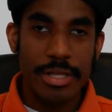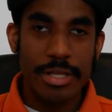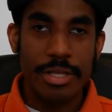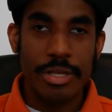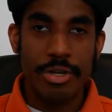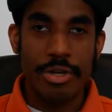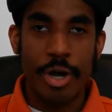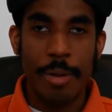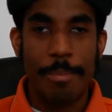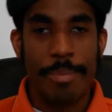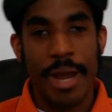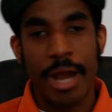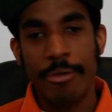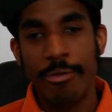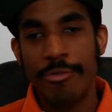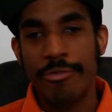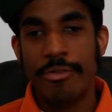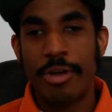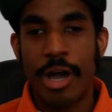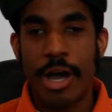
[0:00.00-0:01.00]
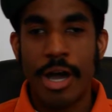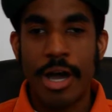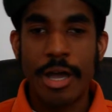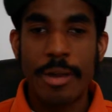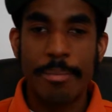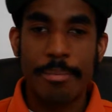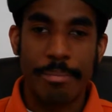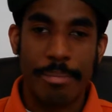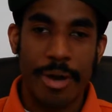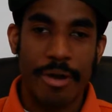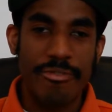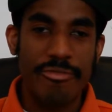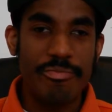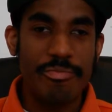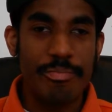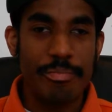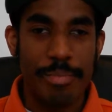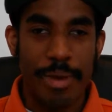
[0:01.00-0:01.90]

You know, bear with God. Bear,